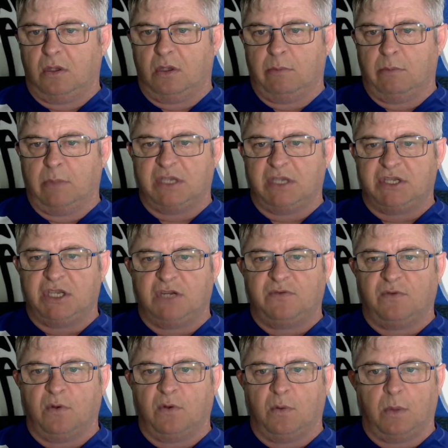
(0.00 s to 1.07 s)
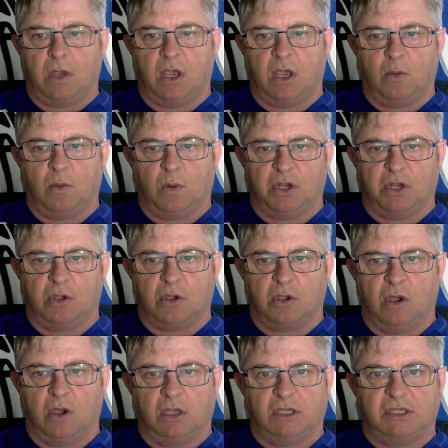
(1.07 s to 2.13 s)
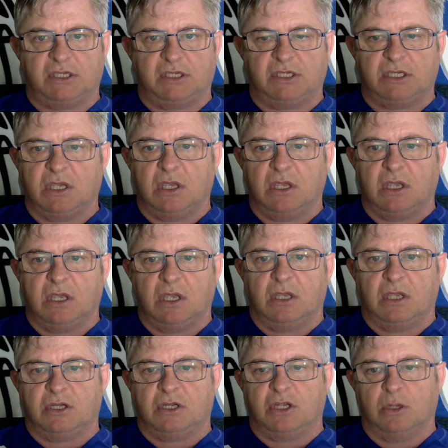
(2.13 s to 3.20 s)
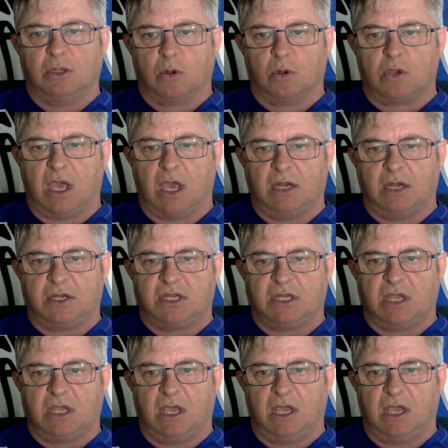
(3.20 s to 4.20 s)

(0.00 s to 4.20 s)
a message from one of you guys to look at